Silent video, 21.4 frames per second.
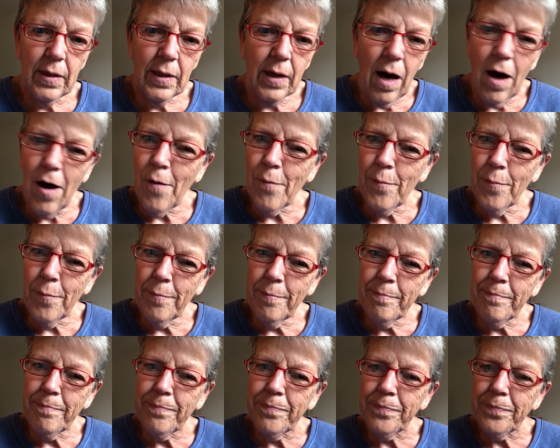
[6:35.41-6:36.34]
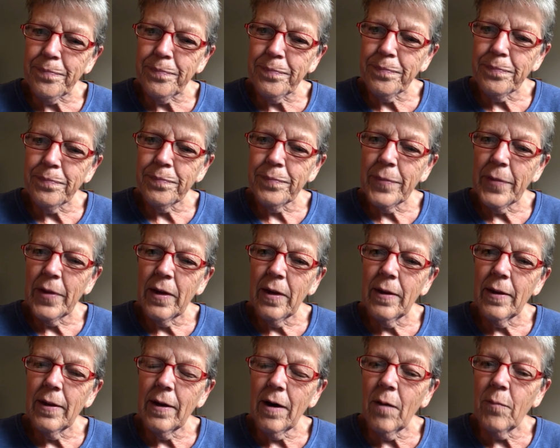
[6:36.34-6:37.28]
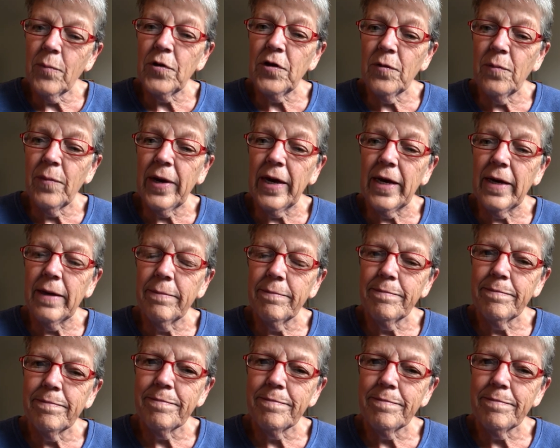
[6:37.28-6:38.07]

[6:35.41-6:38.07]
Come, come to me.